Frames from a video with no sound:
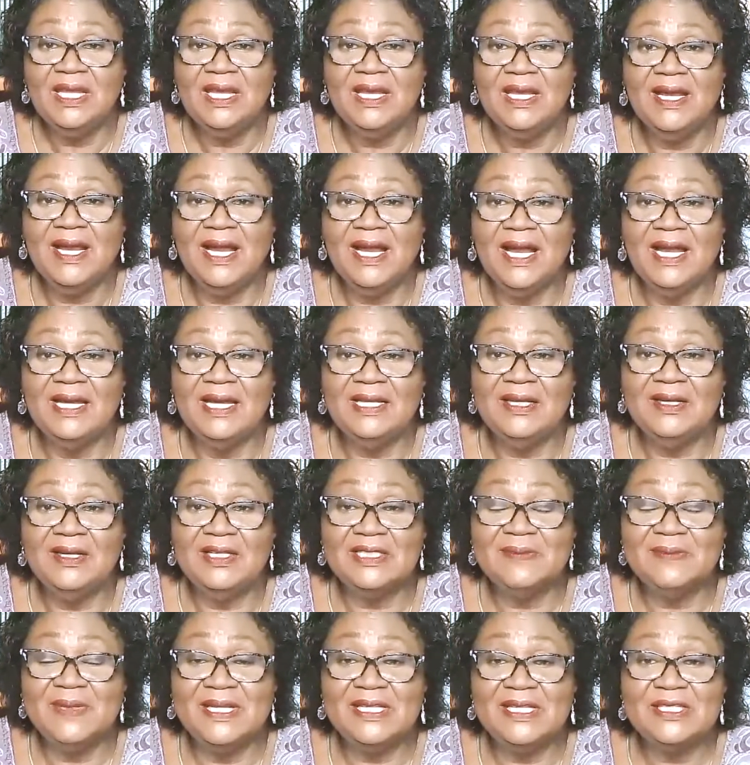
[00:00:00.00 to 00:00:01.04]
uh, the
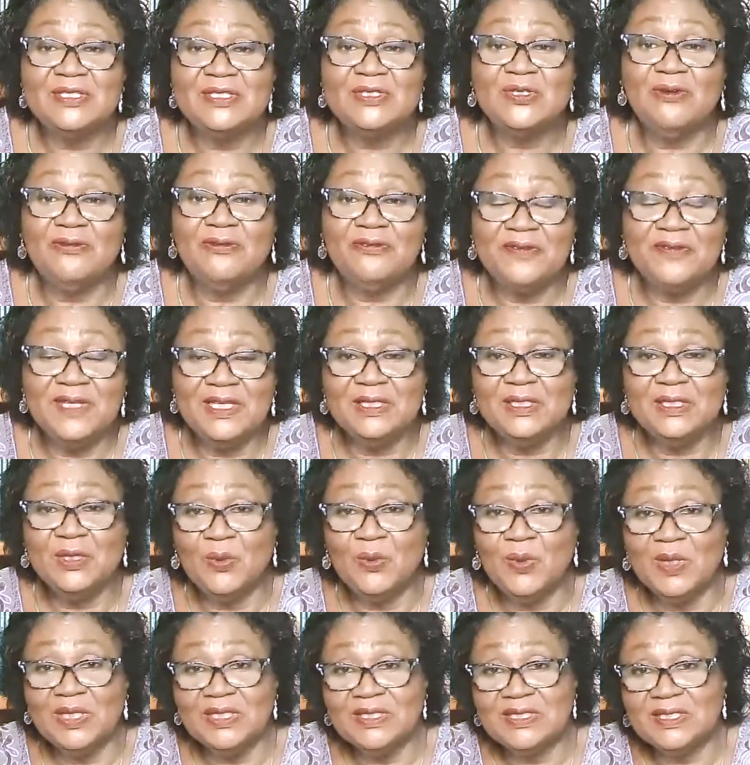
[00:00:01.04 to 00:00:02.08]
husband is softening
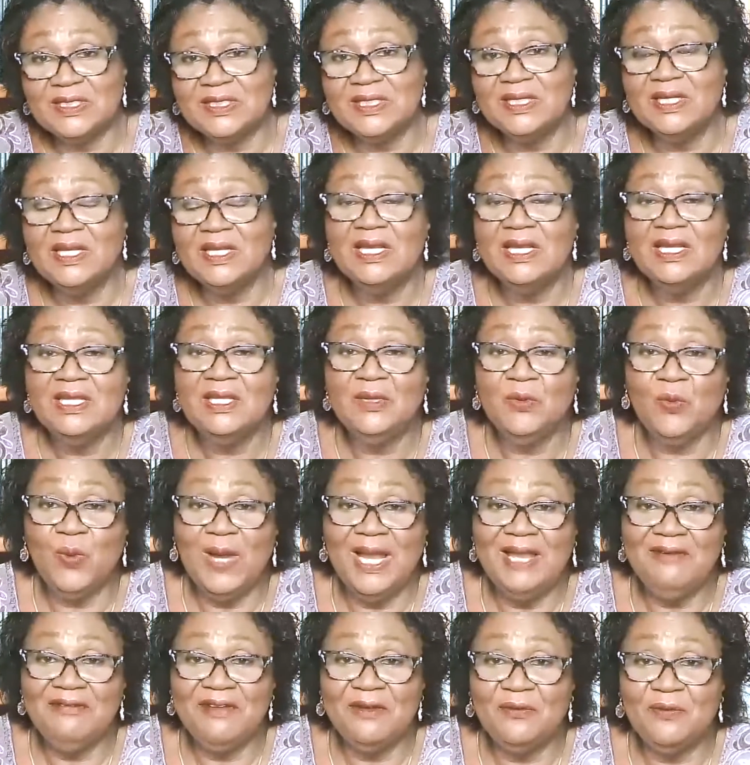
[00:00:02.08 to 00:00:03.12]
towards the
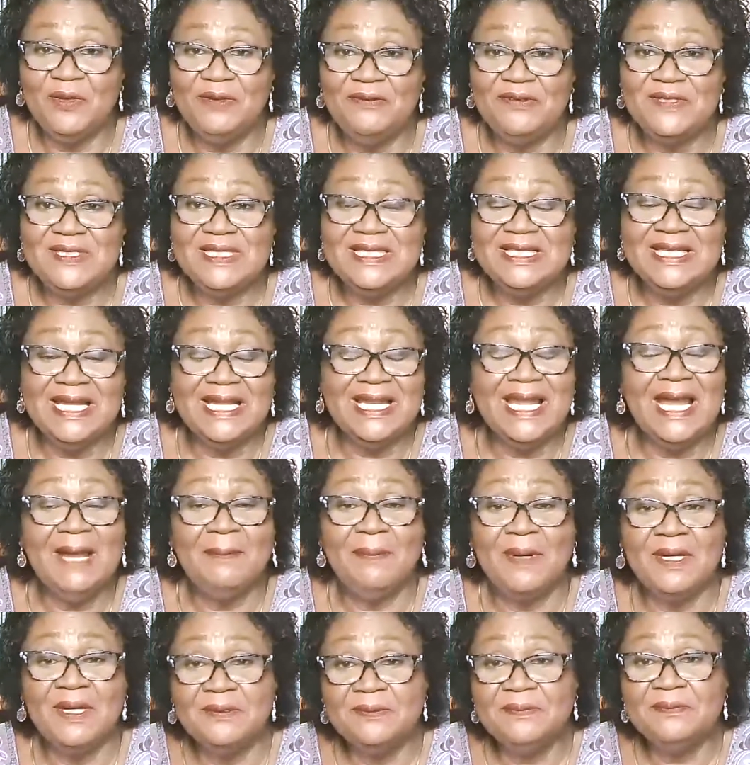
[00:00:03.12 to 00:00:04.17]
wife, and we've seen that
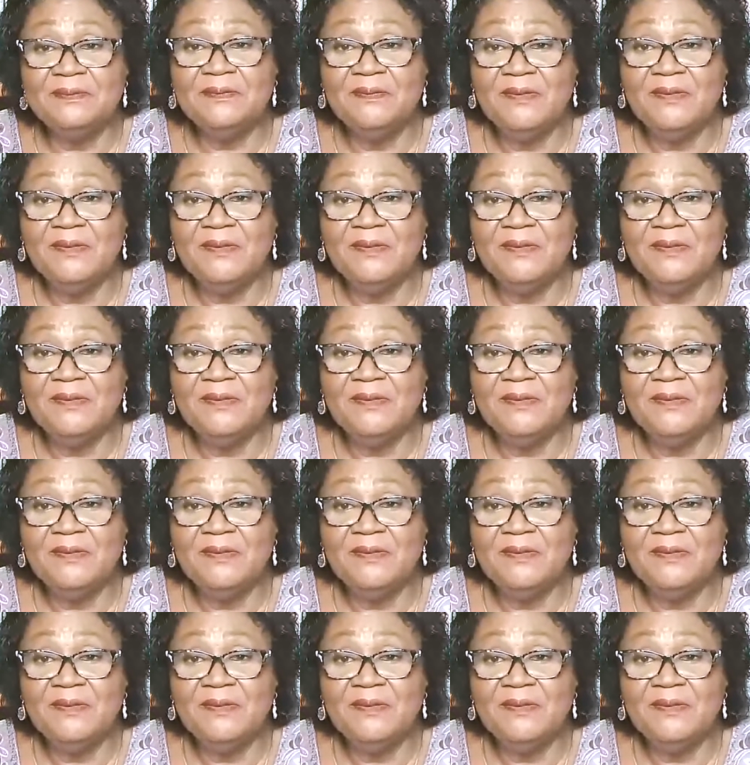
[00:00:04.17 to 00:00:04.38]
happen.